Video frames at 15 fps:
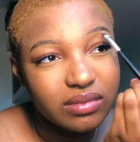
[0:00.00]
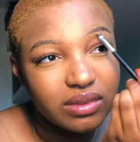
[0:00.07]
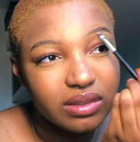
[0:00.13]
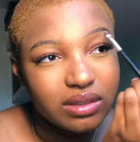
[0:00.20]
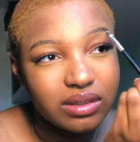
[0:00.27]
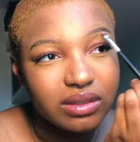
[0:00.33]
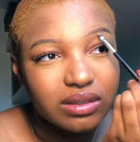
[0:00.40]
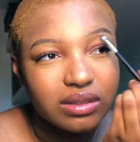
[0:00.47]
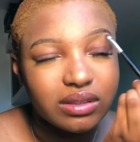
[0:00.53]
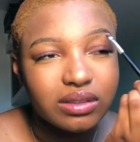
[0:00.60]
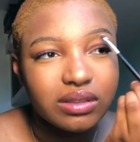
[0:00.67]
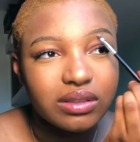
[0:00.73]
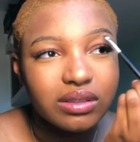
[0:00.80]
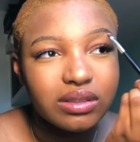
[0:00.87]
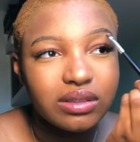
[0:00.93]
Oh
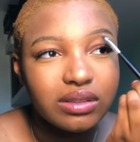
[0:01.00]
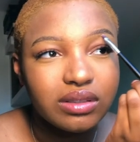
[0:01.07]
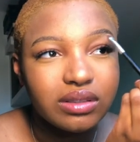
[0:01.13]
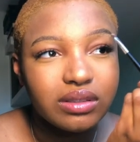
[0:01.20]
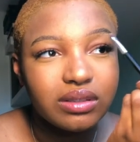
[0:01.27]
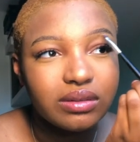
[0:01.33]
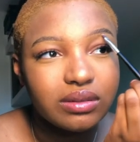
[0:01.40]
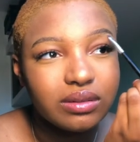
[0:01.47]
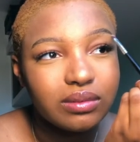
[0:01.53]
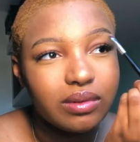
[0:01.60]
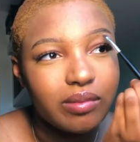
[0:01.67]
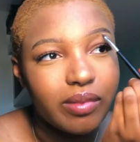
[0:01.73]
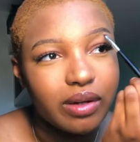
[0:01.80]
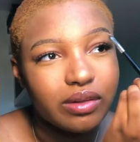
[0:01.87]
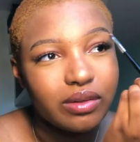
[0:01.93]
gosh,
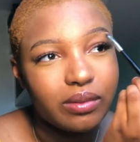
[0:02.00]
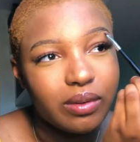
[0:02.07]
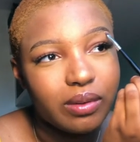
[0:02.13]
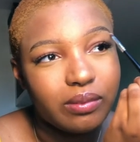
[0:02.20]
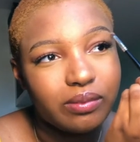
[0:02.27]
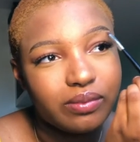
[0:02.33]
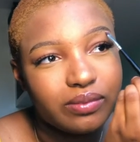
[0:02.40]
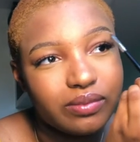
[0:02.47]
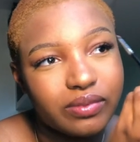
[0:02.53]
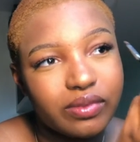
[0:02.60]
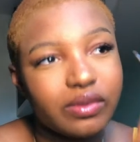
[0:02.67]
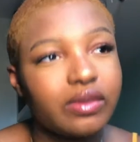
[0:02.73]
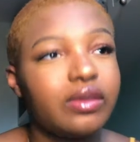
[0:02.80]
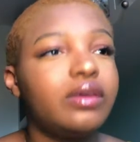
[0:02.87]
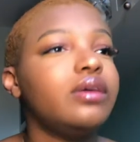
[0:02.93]
what am I doing?
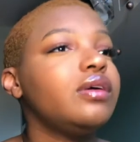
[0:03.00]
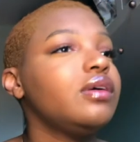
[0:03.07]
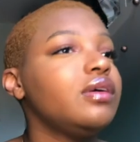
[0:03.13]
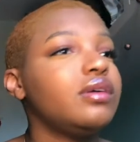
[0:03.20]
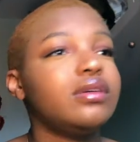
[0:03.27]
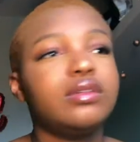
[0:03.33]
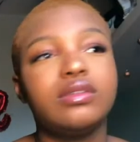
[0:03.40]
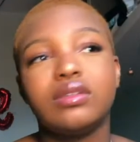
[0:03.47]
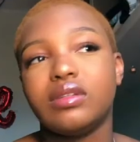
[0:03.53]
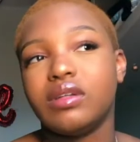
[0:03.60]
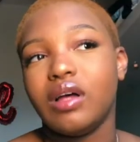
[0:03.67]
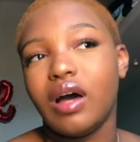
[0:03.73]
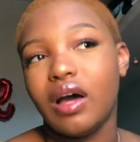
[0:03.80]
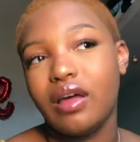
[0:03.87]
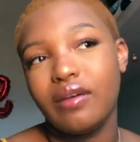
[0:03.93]

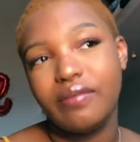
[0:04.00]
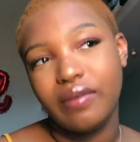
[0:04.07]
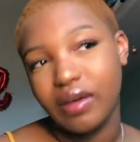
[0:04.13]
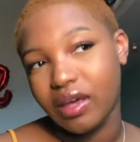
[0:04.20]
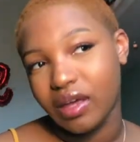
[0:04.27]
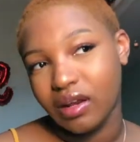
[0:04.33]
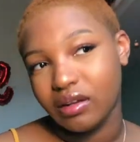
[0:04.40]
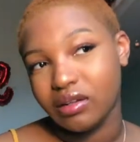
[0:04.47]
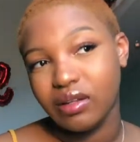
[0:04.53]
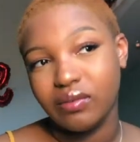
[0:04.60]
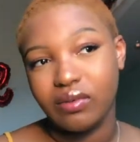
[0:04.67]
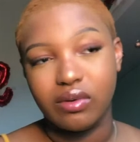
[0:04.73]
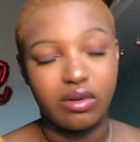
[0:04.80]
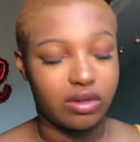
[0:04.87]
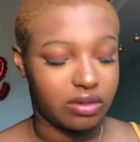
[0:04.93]
I don't think it
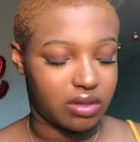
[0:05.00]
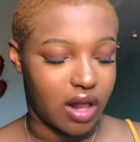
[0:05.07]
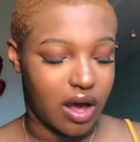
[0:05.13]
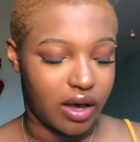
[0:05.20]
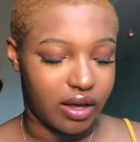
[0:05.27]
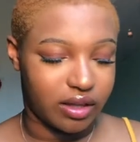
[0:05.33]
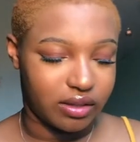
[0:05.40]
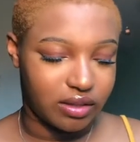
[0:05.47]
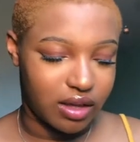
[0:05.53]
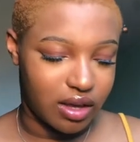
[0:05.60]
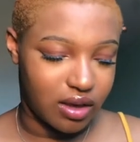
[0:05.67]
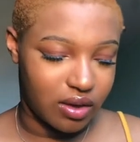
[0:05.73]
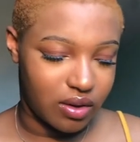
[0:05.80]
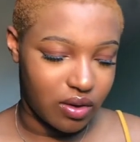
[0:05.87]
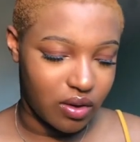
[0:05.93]
even looks nice.
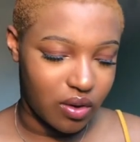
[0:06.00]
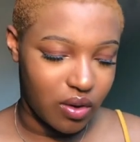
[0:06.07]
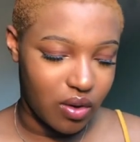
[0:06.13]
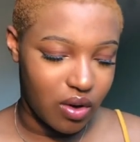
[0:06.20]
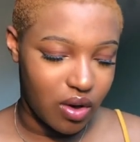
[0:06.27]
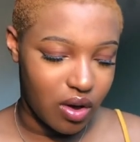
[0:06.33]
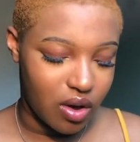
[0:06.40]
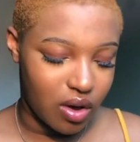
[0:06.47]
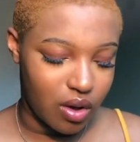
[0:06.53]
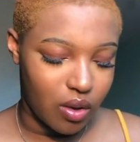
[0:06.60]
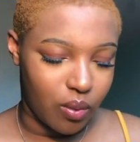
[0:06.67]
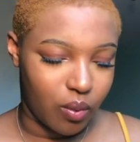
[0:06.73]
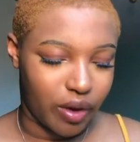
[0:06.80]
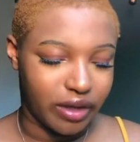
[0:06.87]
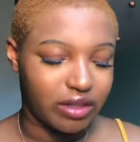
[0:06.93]
Like,
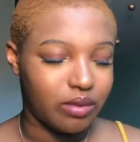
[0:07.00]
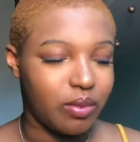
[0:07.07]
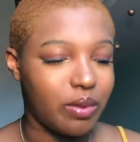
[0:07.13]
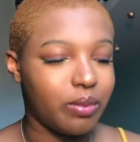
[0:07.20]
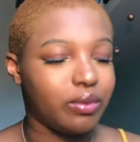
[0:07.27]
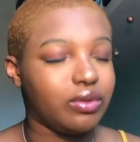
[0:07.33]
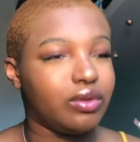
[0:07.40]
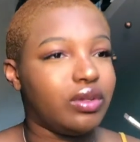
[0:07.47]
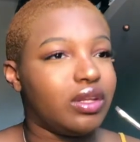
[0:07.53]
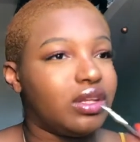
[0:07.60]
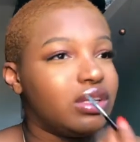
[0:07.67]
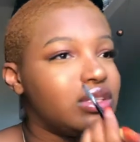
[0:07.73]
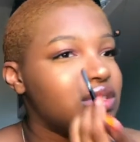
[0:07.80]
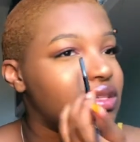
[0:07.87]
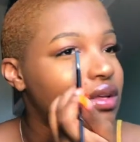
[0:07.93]
why do people do
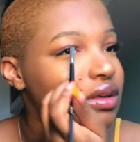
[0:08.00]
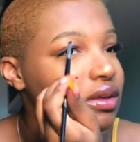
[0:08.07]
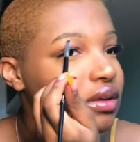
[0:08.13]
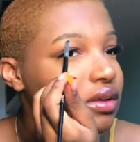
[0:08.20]
this?